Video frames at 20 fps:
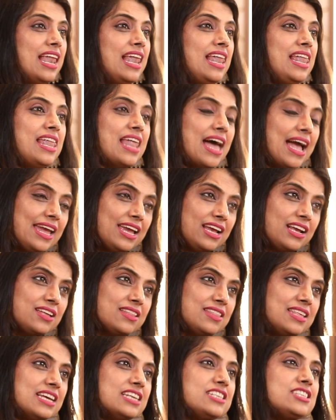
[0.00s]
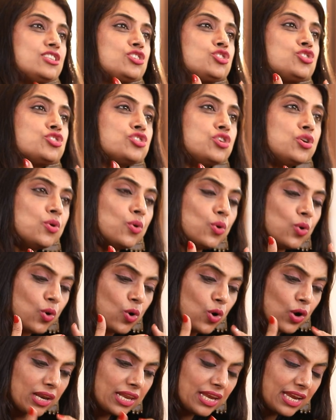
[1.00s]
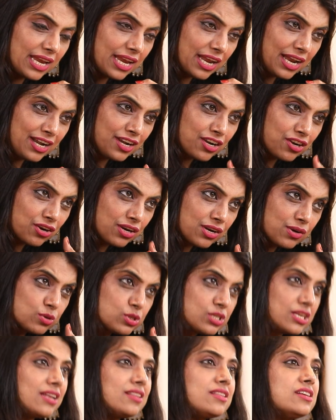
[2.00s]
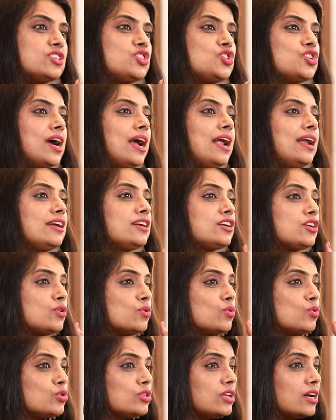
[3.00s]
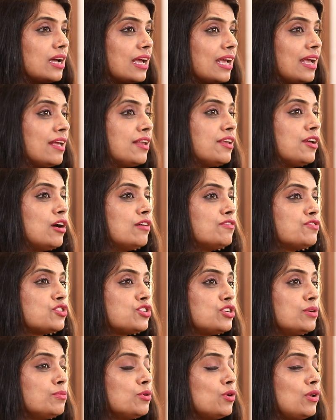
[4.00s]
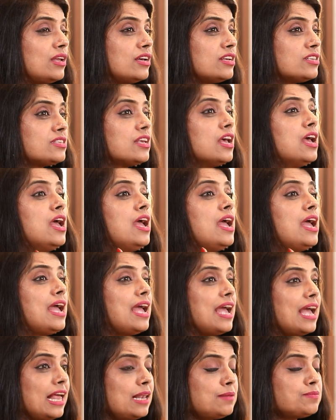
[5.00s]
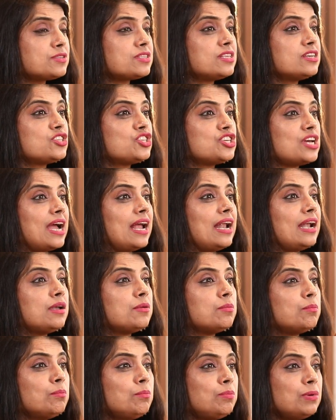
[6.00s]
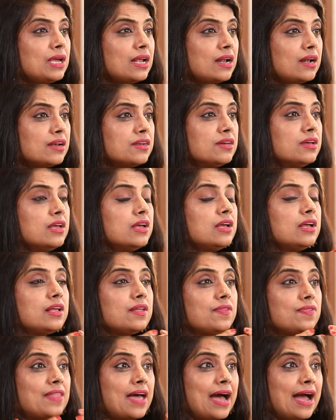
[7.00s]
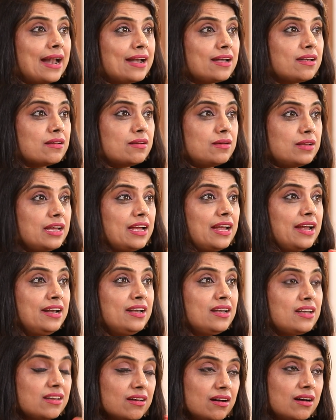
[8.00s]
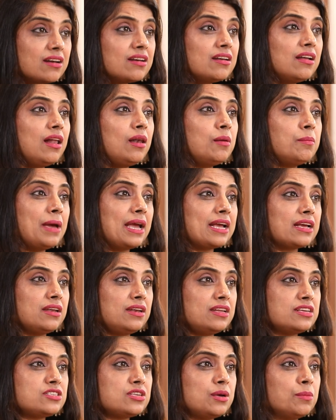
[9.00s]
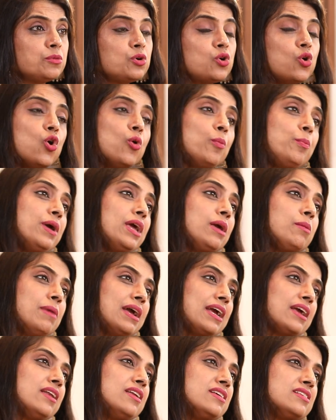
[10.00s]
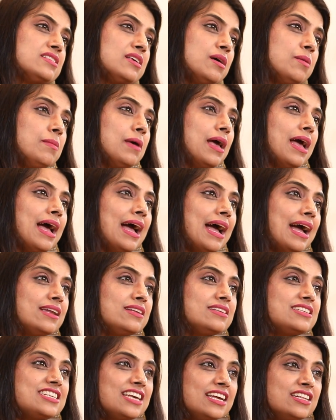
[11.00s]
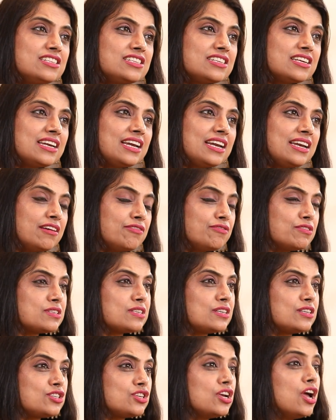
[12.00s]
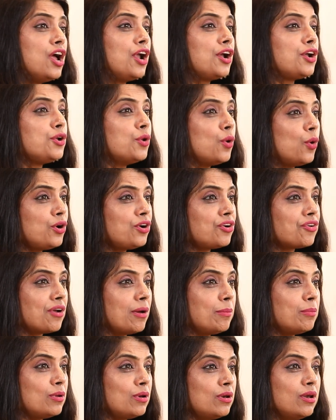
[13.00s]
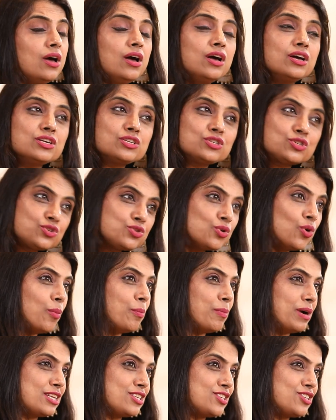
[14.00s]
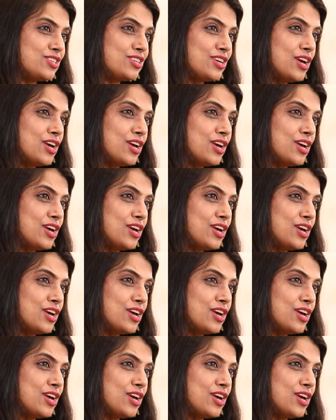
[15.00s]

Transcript: Like this, slowly introducing the child to the area of stimulus helps the child build that internal mechanism, coping mechanism, and sensory deficits don't trouble so much.